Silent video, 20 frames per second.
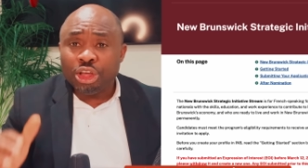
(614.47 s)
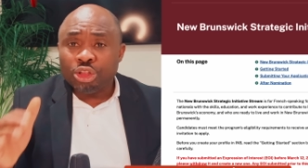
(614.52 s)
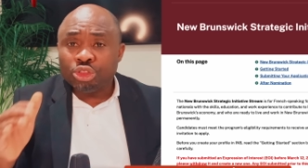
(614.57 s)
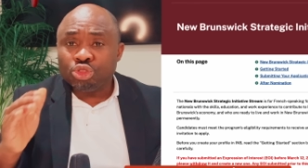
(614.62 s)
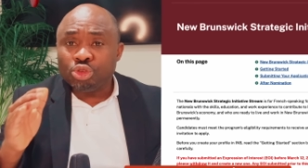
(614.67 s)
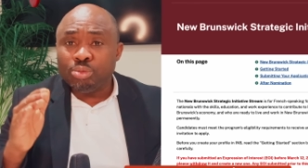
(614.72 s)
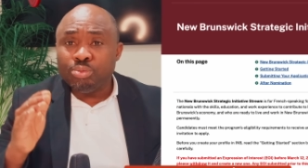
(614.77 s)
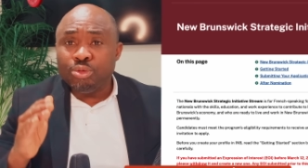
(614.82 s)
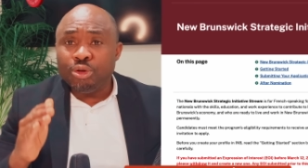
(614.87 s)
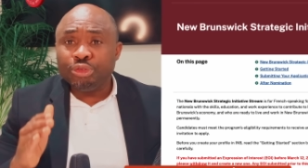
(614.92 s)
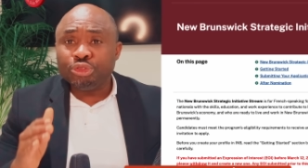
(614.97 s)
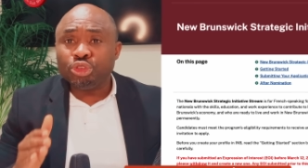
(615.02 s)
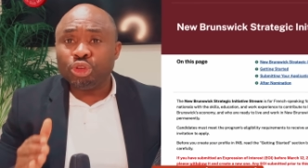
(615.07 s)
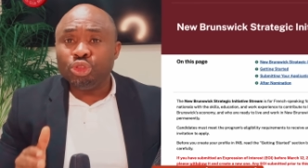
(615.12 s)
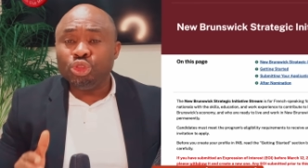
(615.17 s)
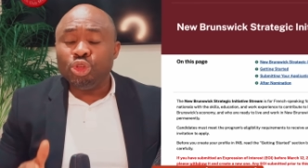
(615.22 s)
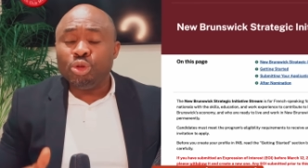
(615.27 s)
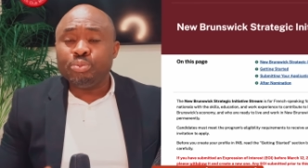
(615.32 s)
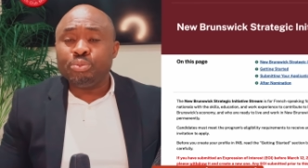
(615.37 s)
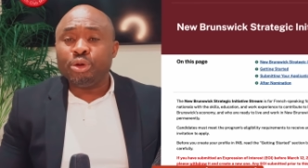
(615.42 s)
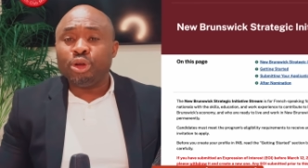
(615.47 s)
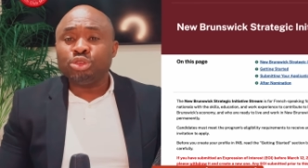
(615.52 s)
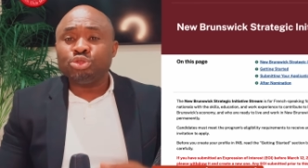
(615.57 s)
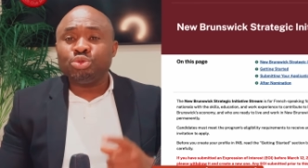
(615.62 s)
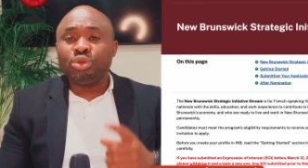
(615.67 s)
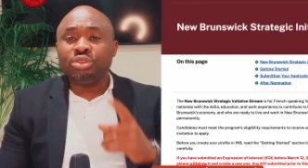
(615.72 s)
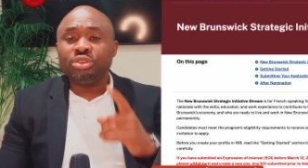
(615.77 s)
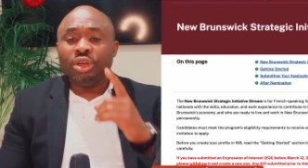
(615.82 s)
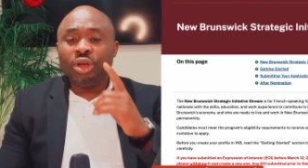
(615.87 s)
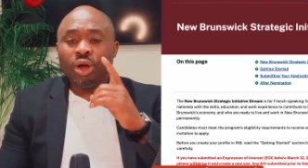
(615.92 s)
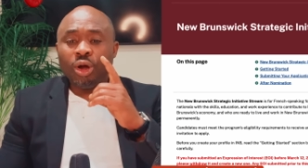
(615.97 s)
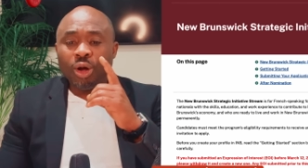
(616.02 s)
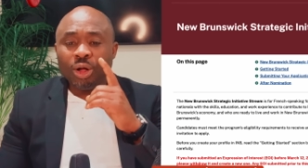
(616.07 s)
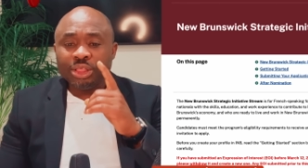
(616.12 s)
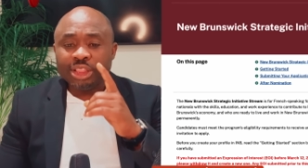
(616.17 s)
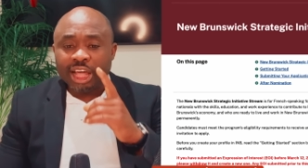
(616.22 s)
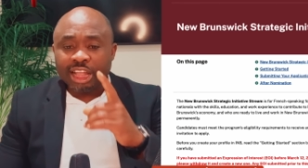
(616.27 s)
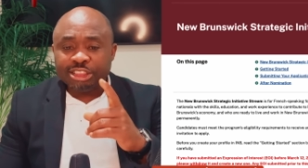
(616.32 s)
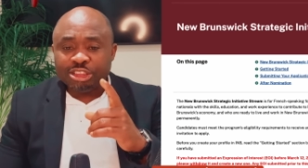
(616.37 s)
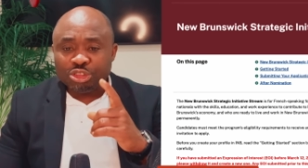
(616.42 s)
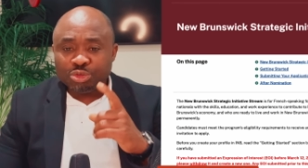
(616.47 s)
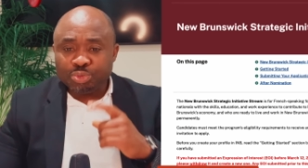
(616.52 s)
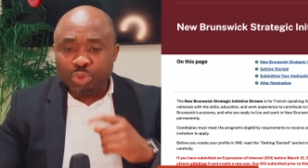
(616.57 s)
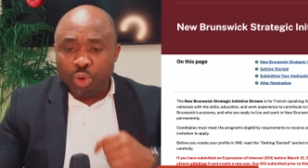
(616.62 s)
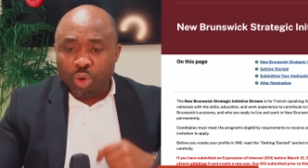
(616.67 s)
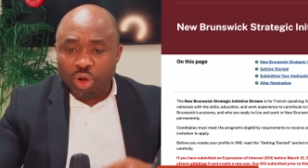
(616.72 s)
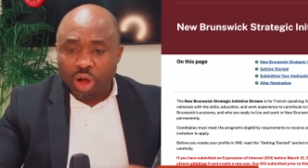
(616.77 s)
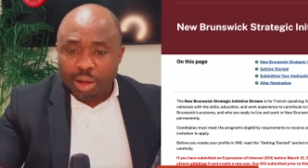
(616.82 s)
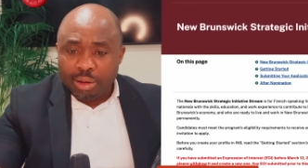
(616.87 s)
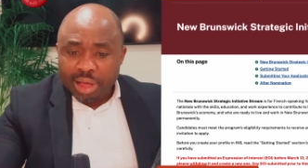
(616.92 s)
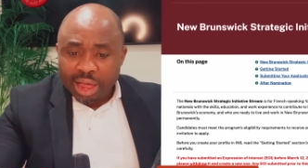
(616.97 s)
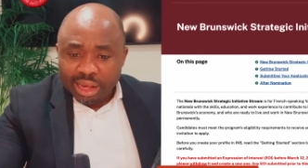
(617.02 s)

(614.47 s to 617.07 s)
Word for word: to move to New Brunswick under this program.